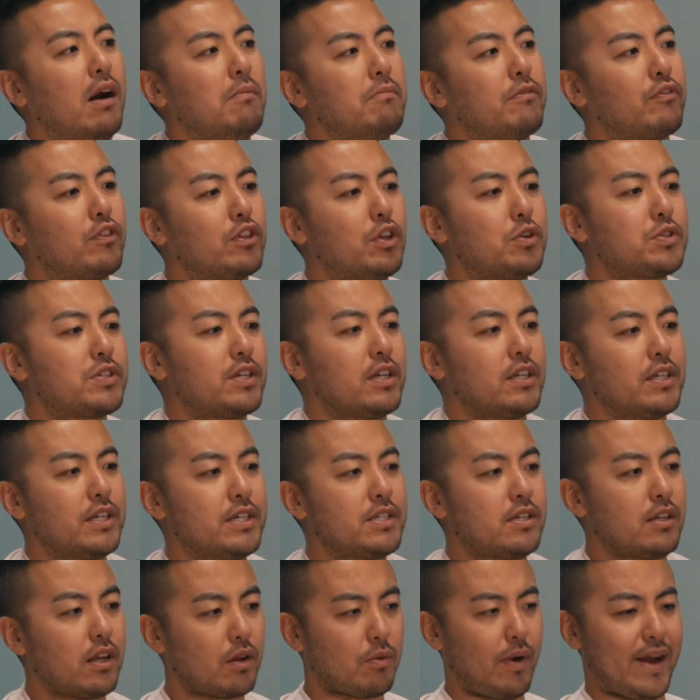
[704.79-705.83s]
for those who are
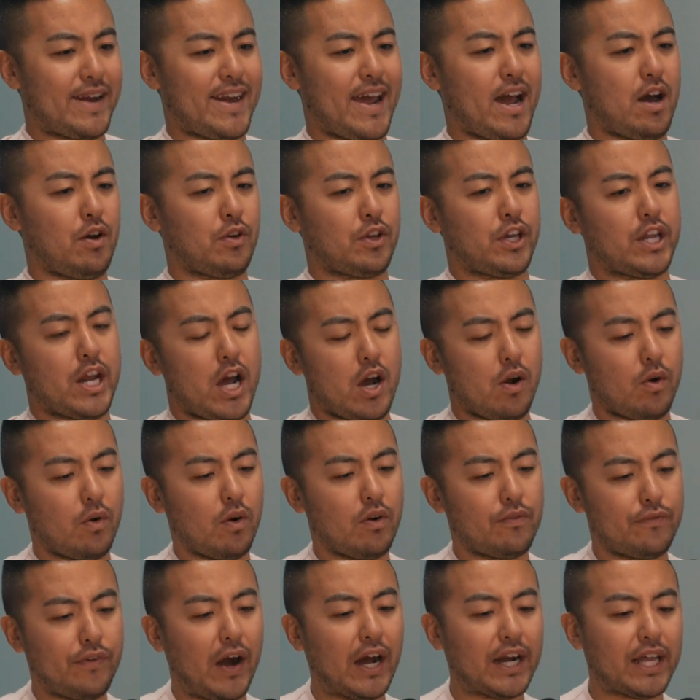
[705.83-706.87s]
listening right now, you know,
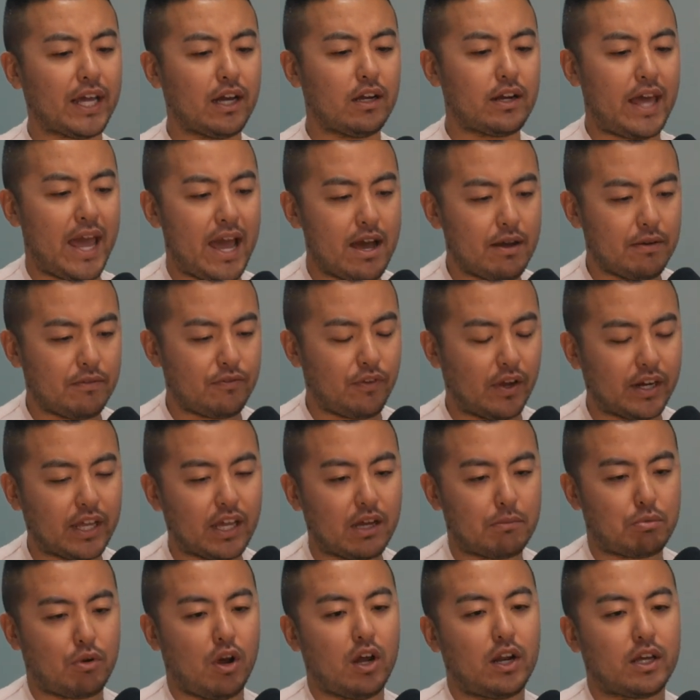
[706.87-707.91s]
finding a
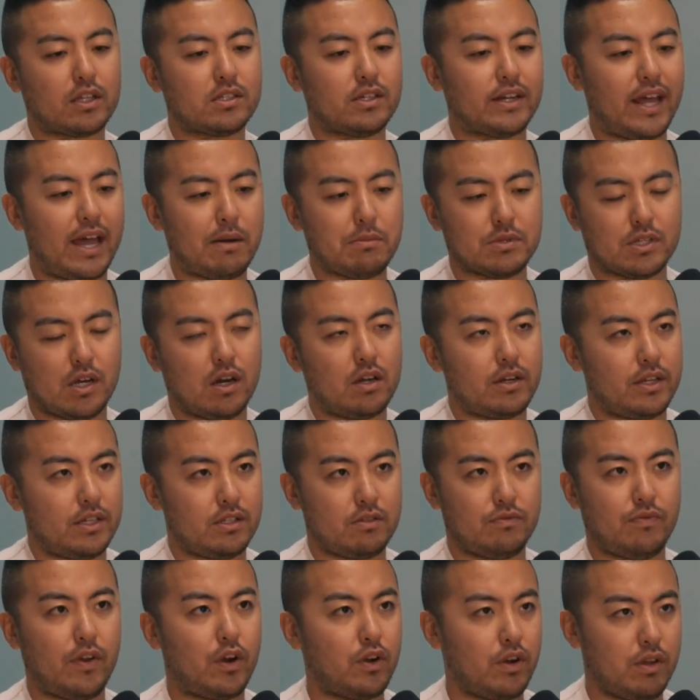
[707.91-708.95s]
product on Amazon is
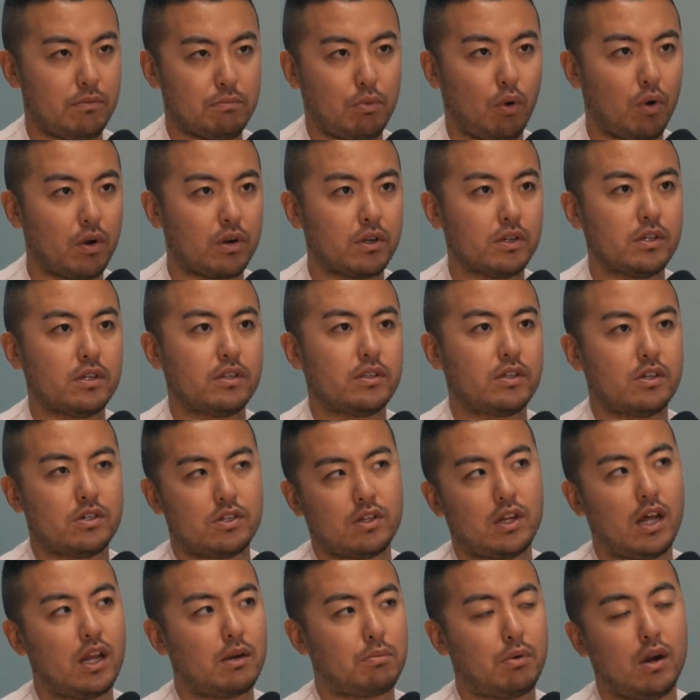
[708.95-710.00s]
very important. There's a
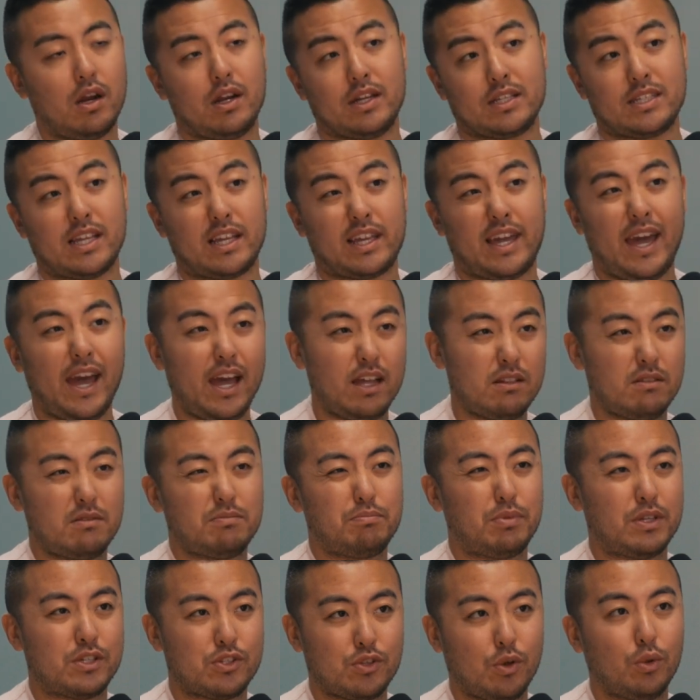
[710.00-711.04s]
lot of products that can't
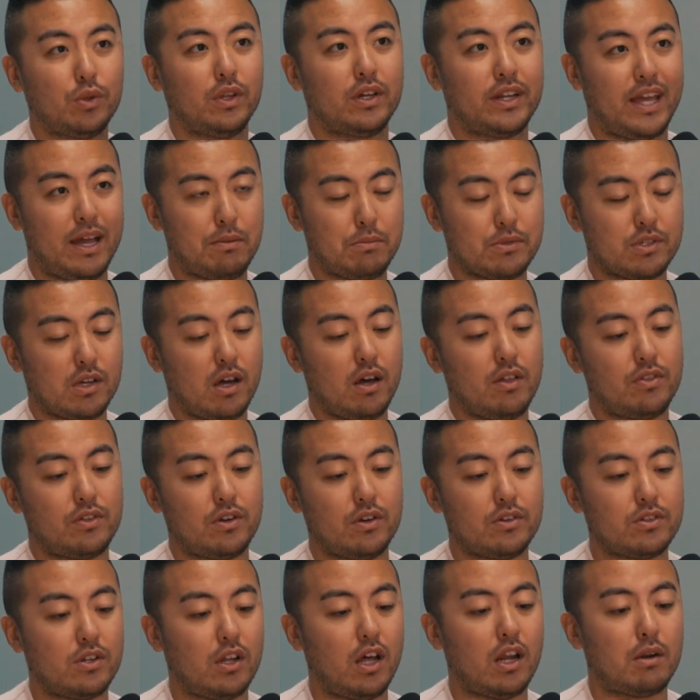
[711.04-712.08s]
be sold on Amazon.
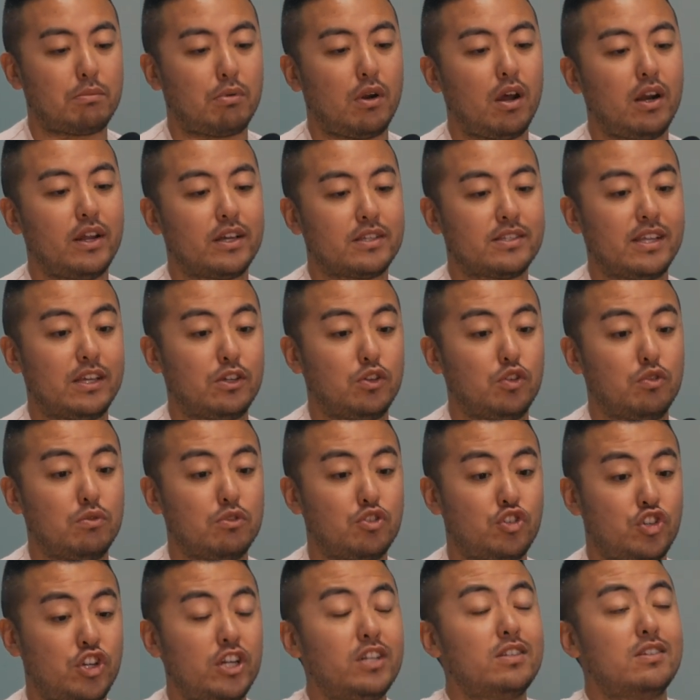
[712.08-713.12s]
There's a lot of products that you
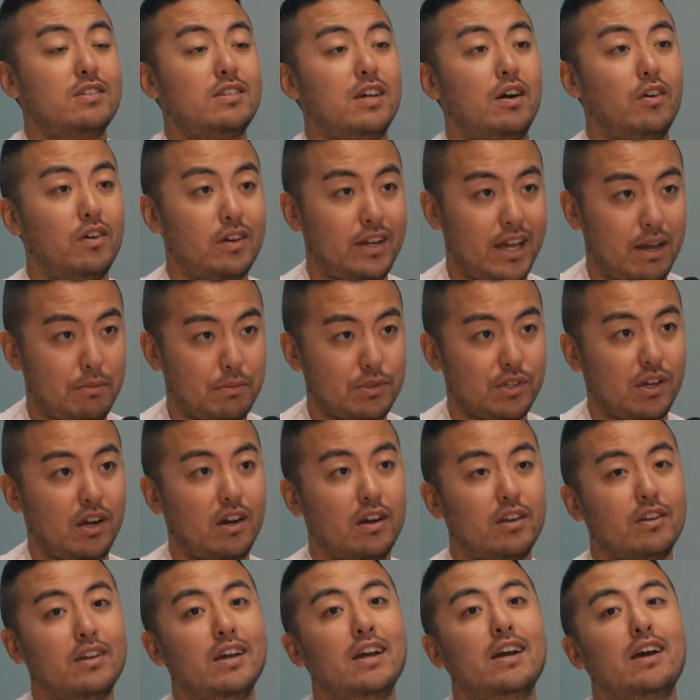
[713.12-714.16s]
shouldn't sell on
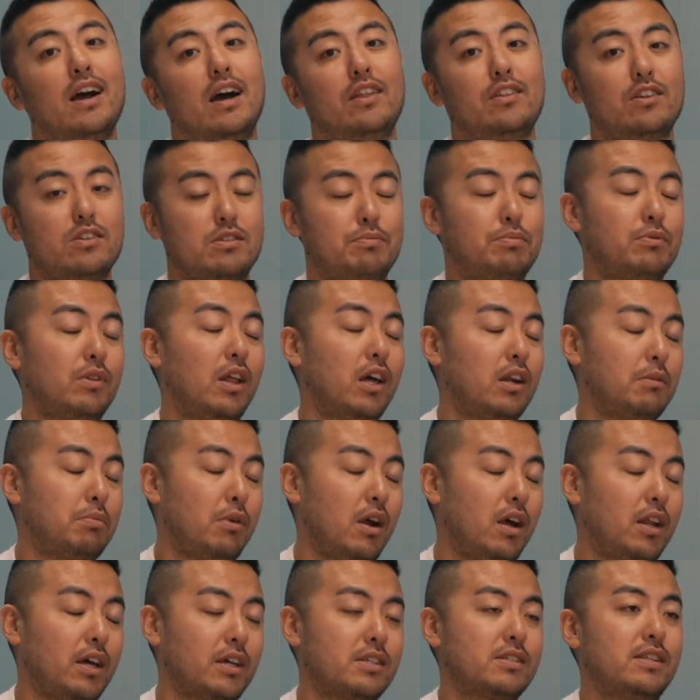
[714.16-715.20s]
Amazon, and there's a lot of
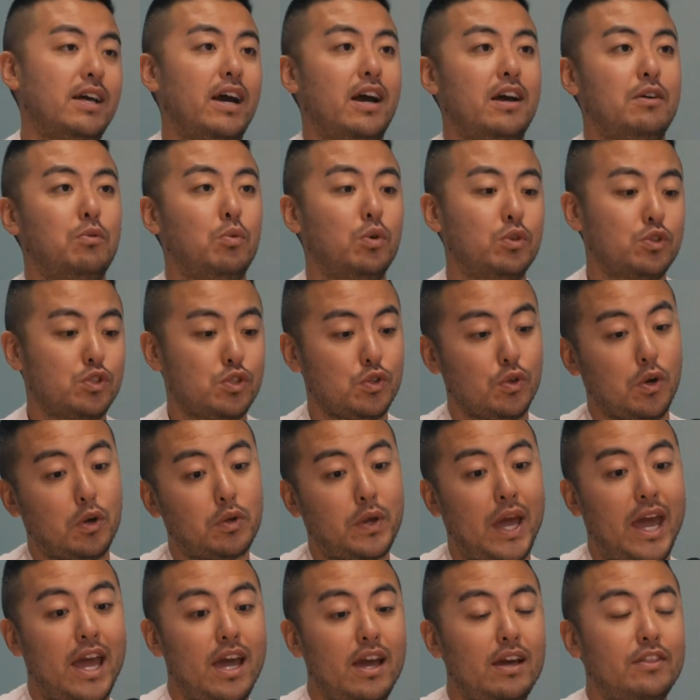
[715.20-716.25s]
products that will do
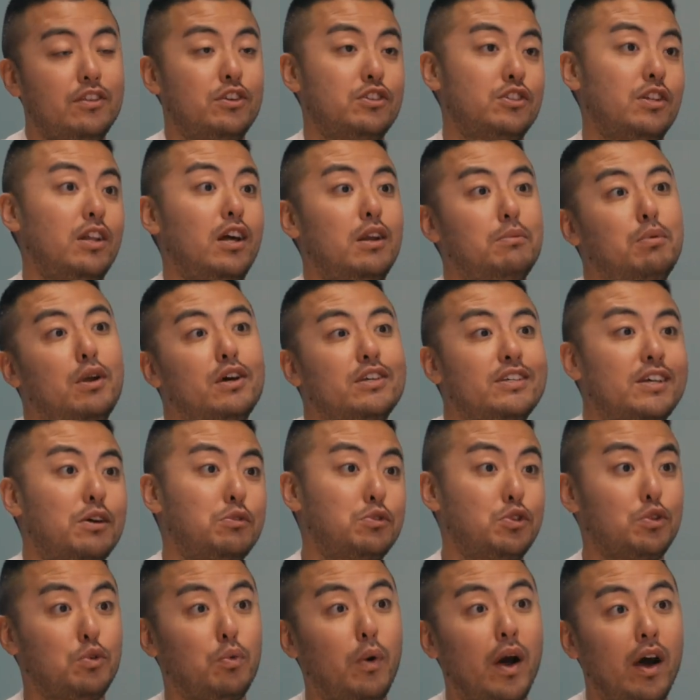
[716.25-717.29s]
okay, and there's a lot of products that will
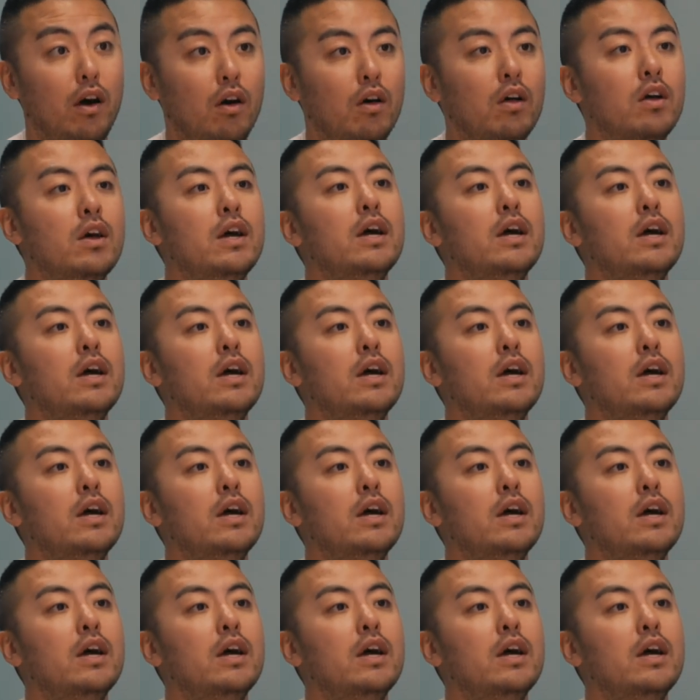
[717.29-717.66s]
do well.